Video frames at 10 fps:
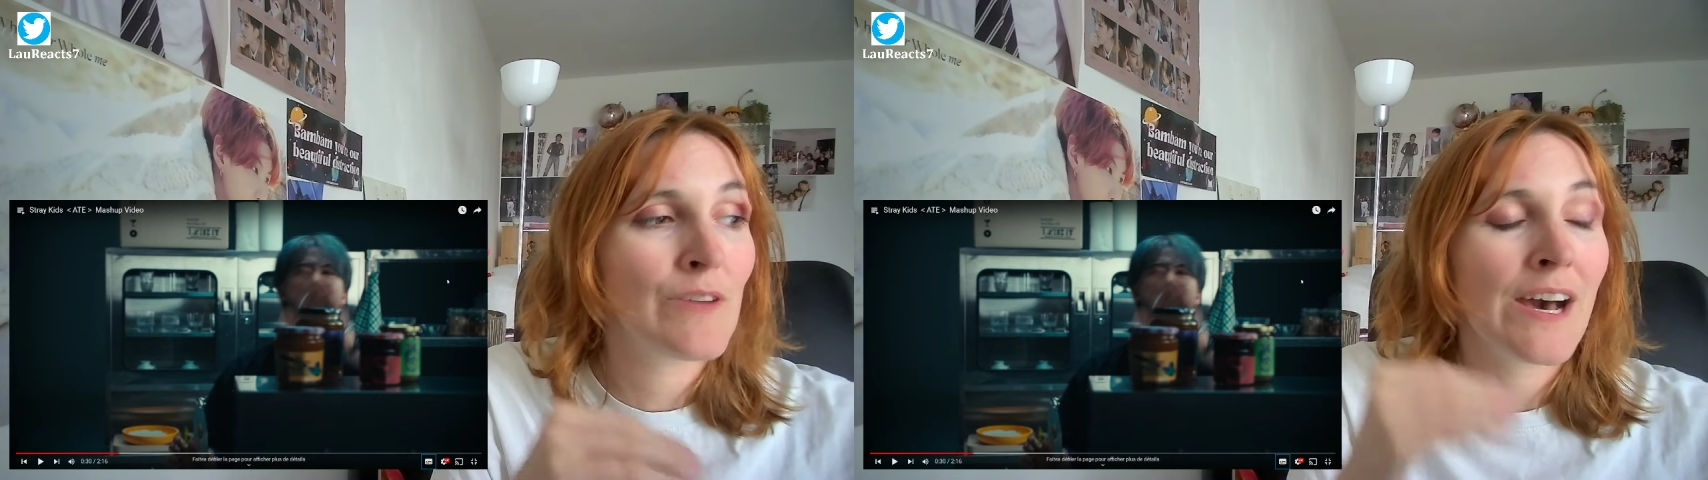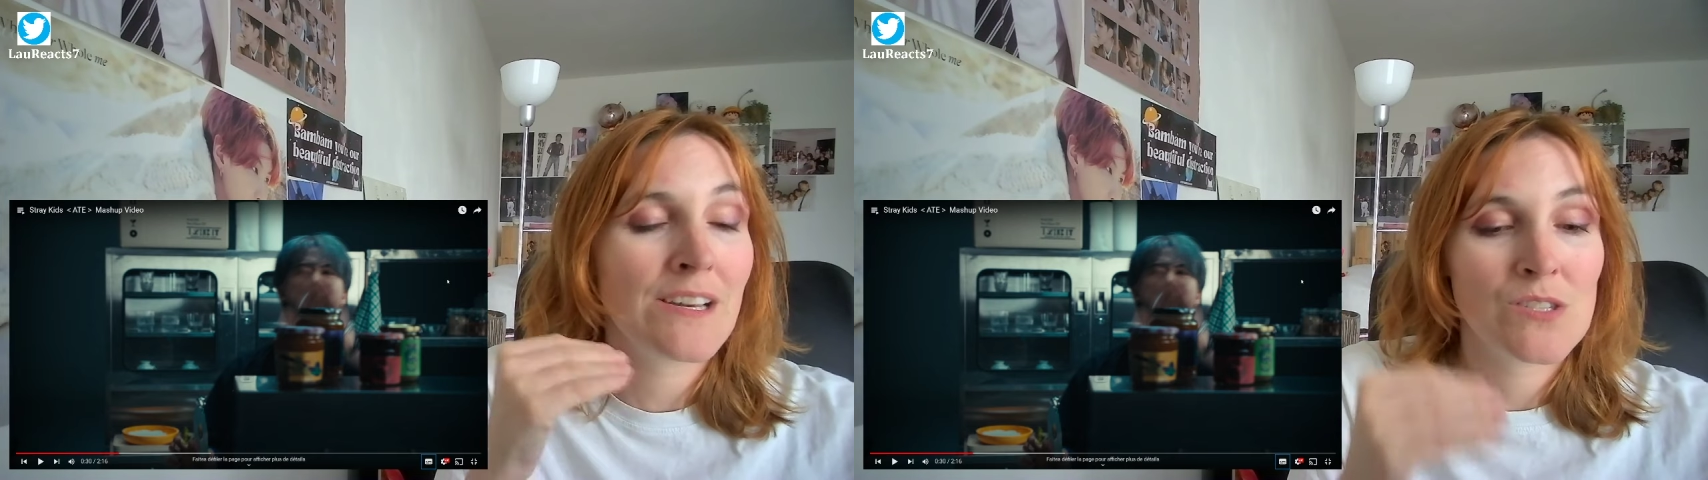
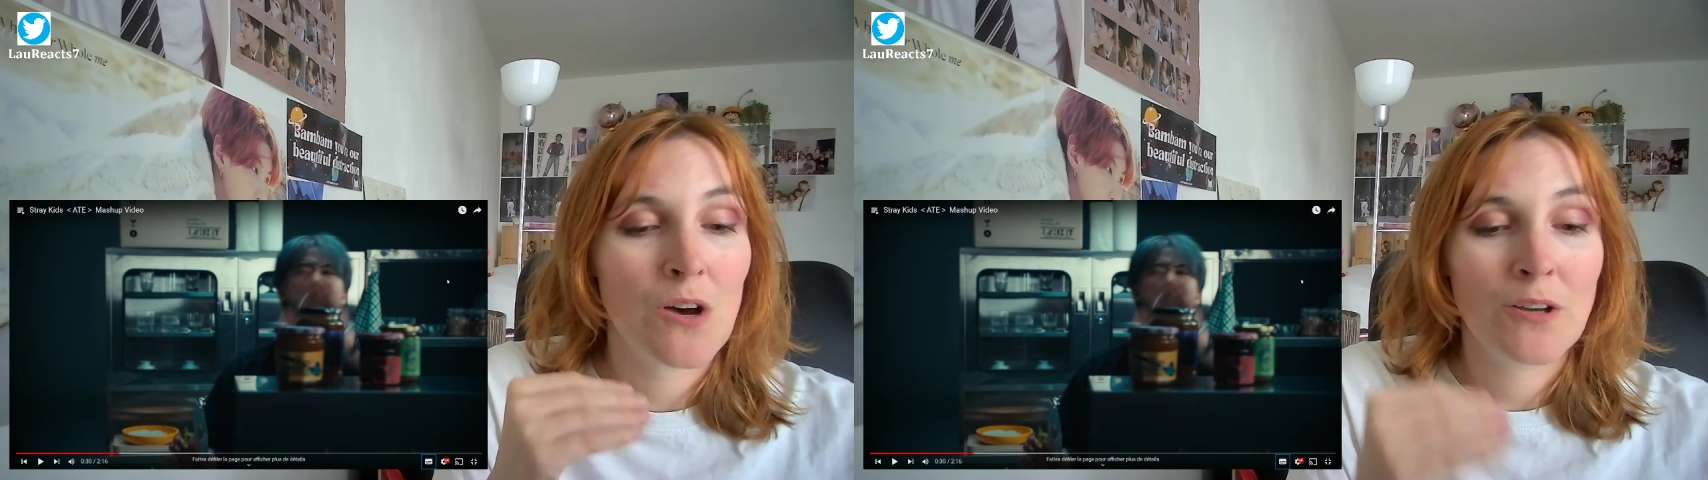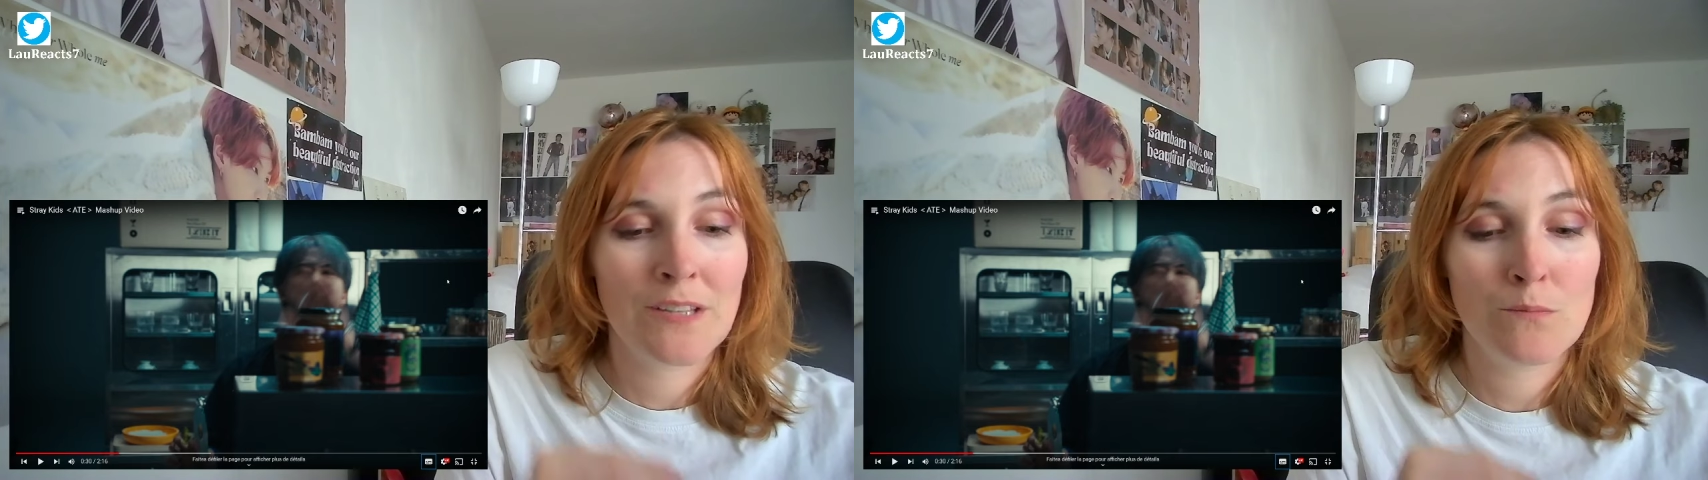I
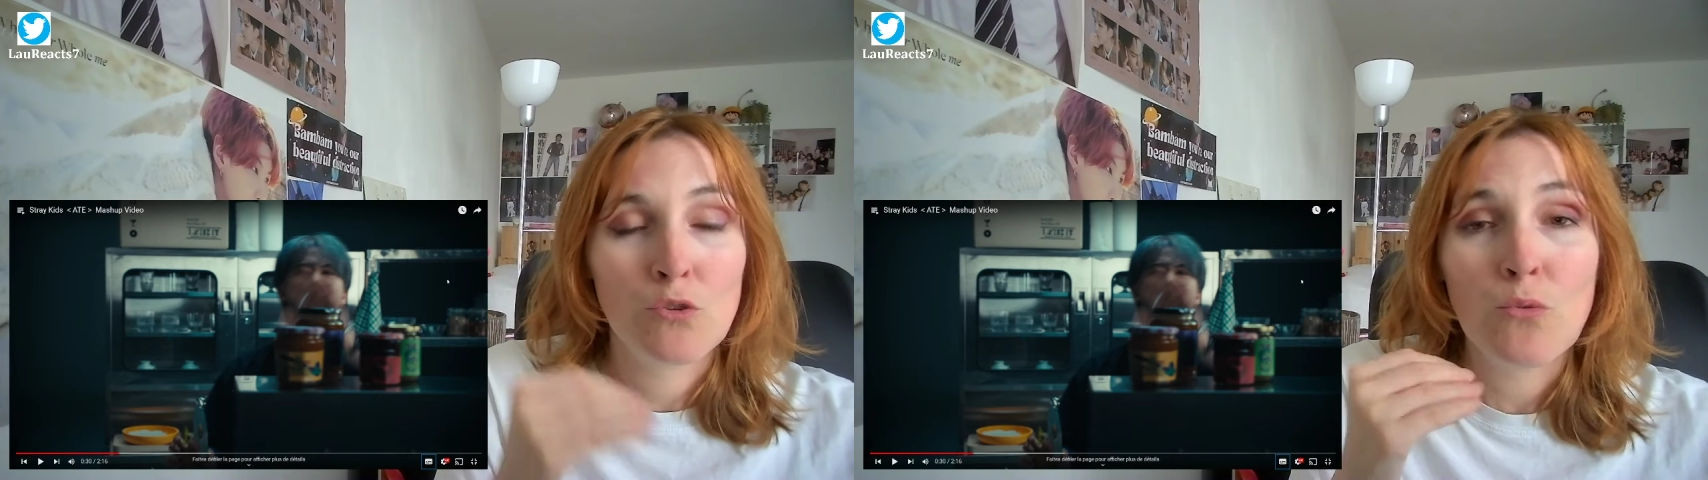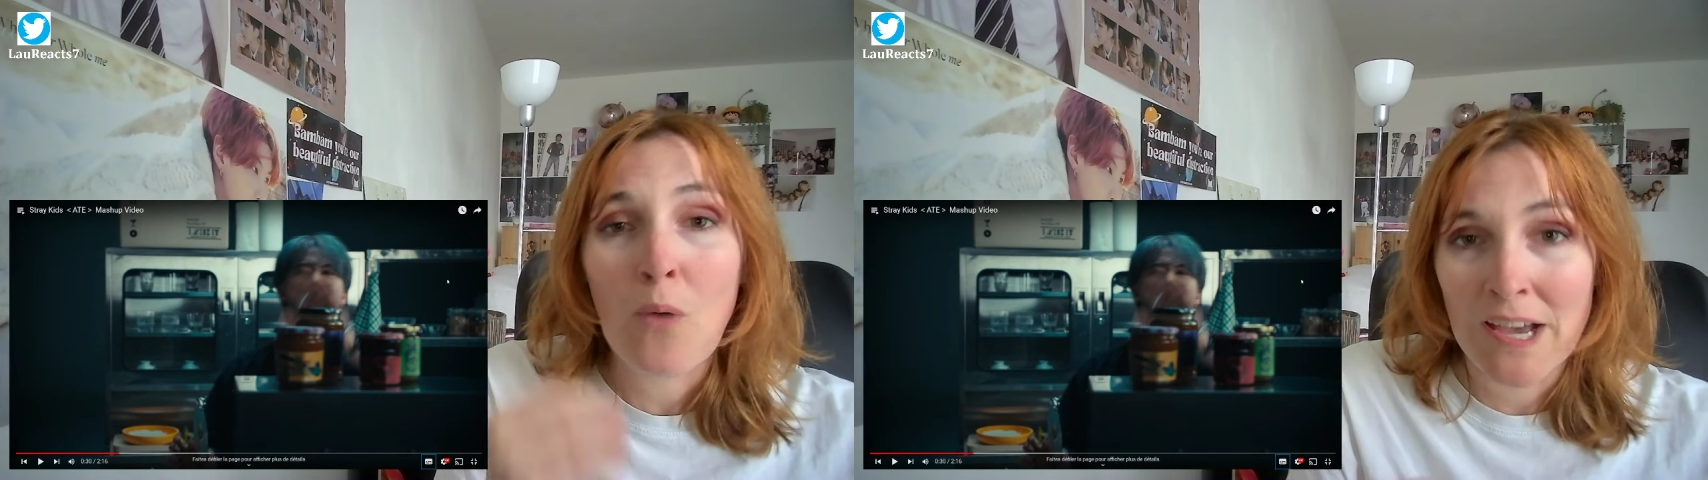saw them
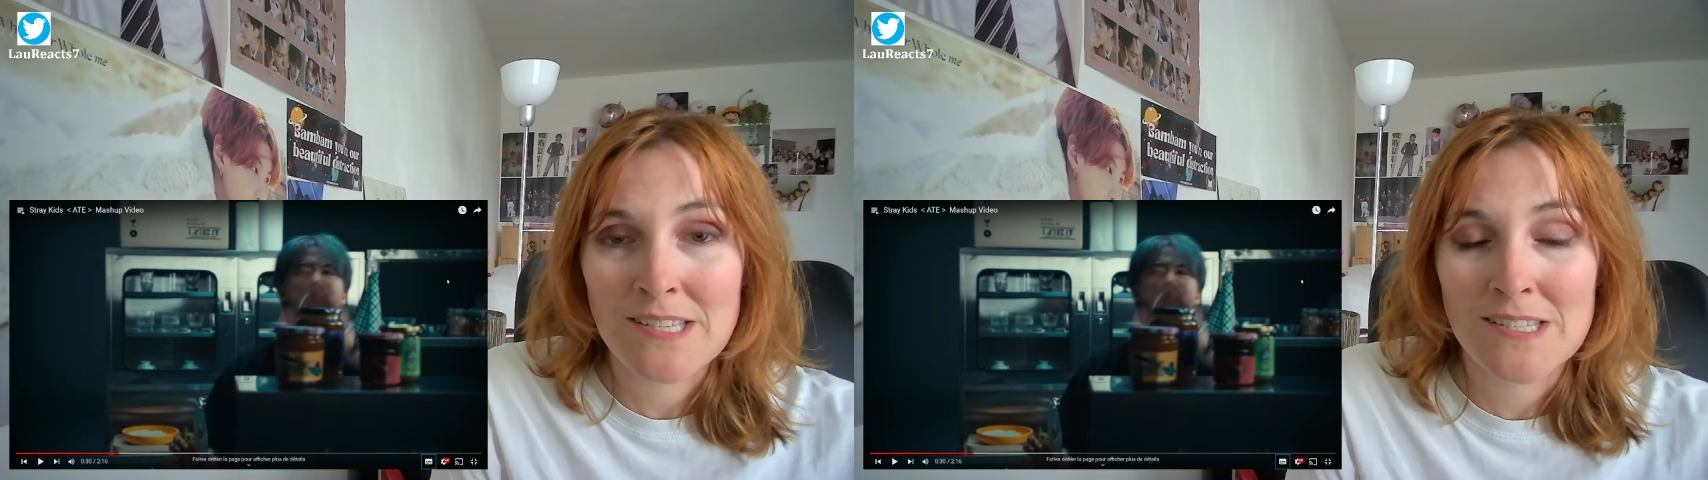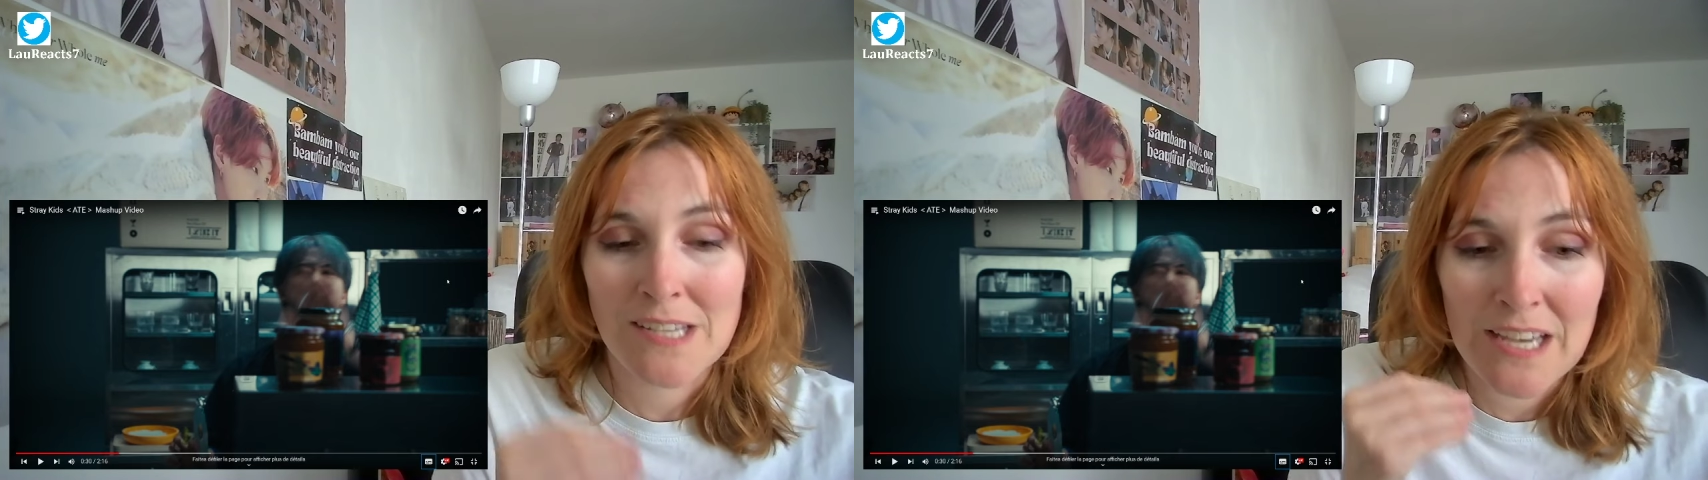twice